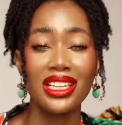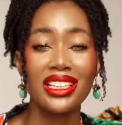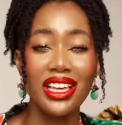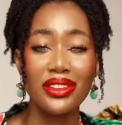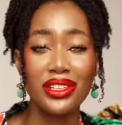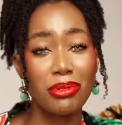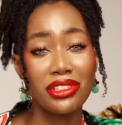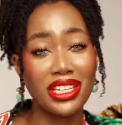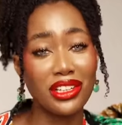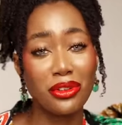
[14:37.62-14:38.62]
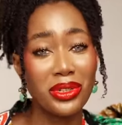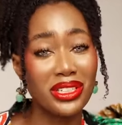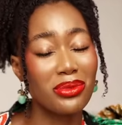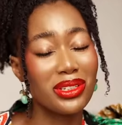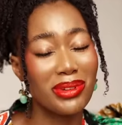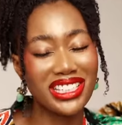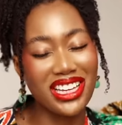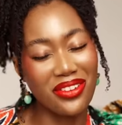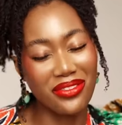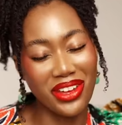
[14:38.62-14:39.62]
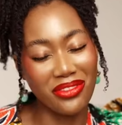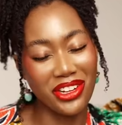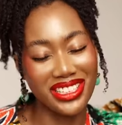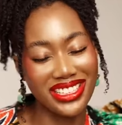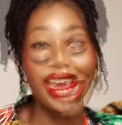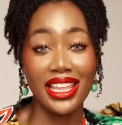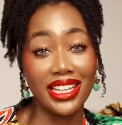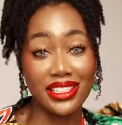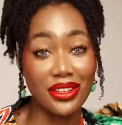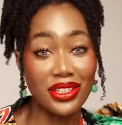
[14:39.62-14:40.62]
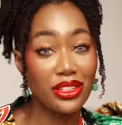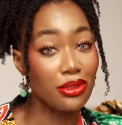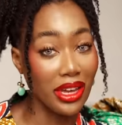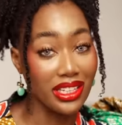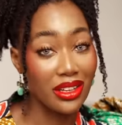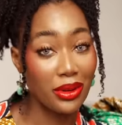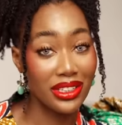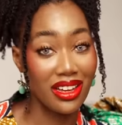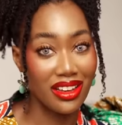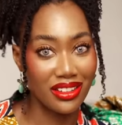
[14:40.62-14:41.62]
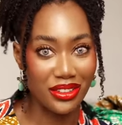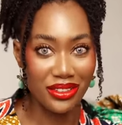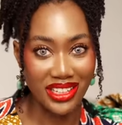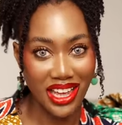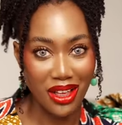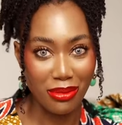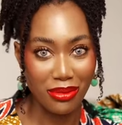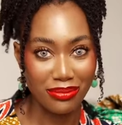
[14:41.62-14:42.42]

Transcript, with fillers: Now this particular one is one of my top favorites, and that's using tretinoin on your scalp.